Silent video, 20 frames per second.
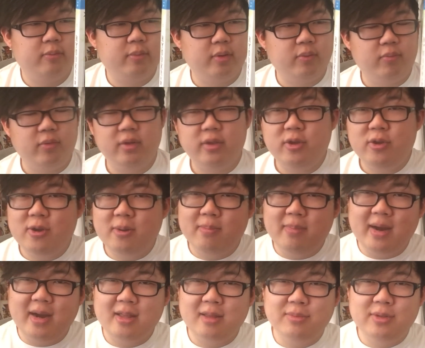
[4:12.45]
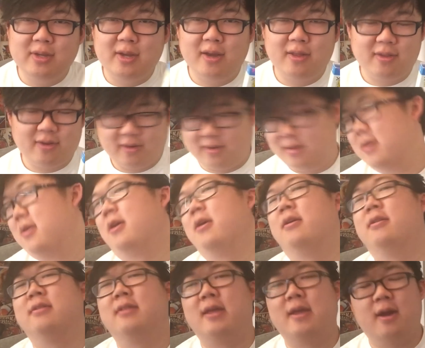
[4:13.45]
But when you combine them together,
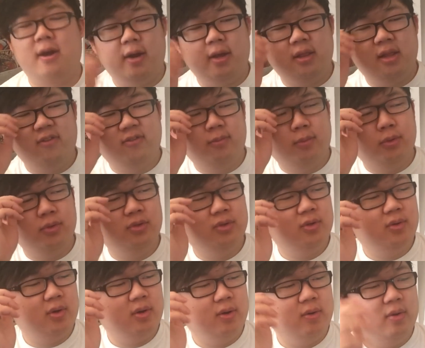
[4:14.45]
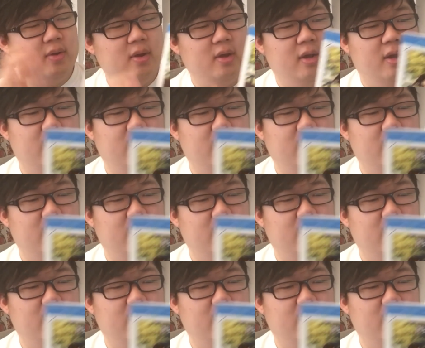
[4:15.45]
they are a lovable duo.